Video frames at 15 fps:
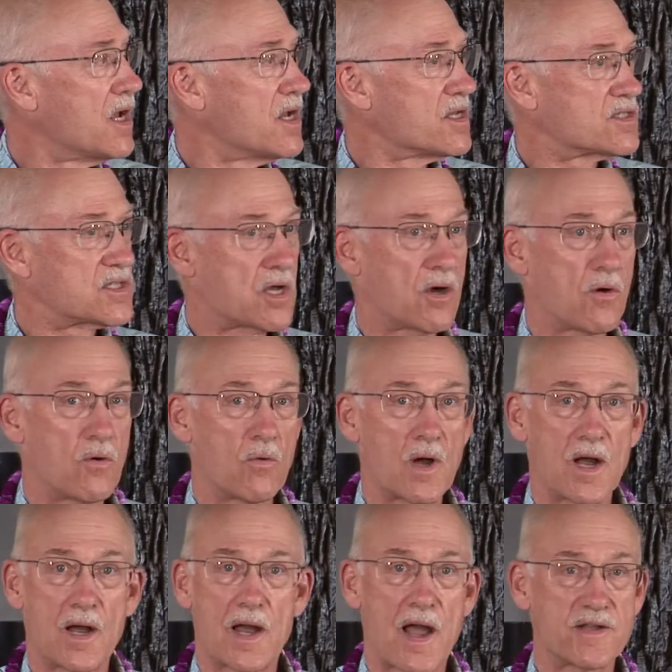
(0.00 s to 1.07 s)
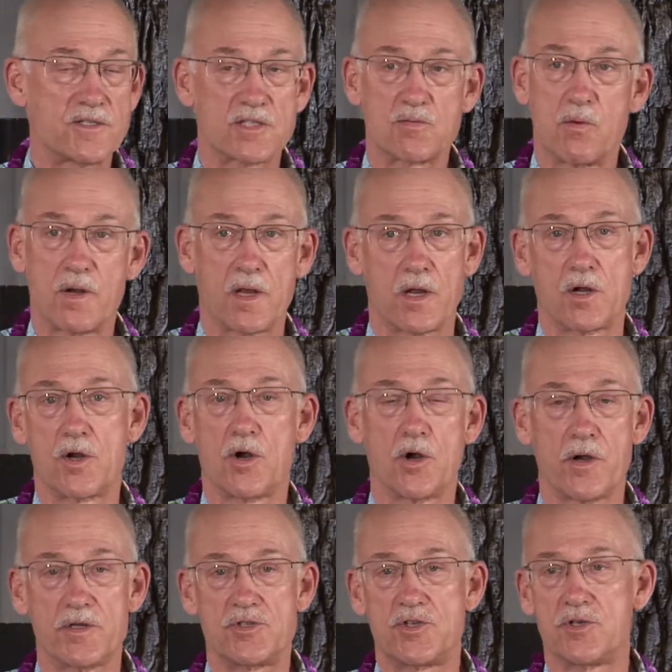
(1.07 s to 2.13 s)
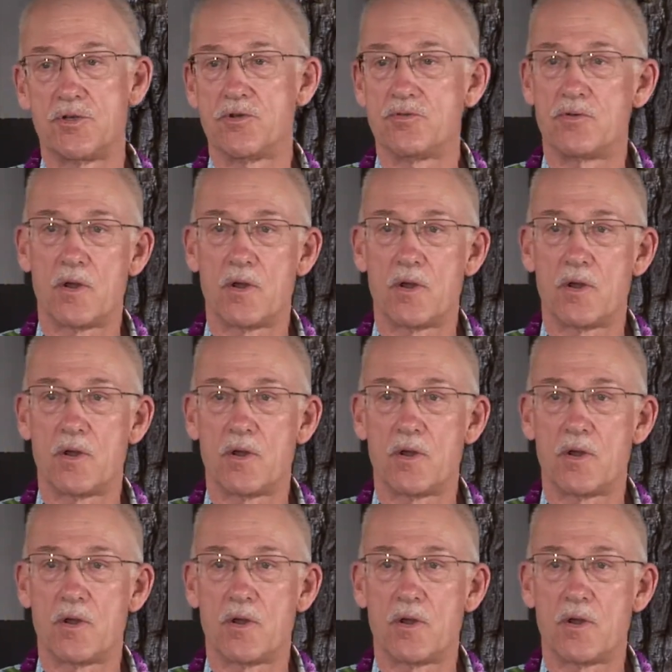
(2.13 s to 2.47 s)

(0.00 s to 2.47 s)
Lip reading: So I just want to encourage you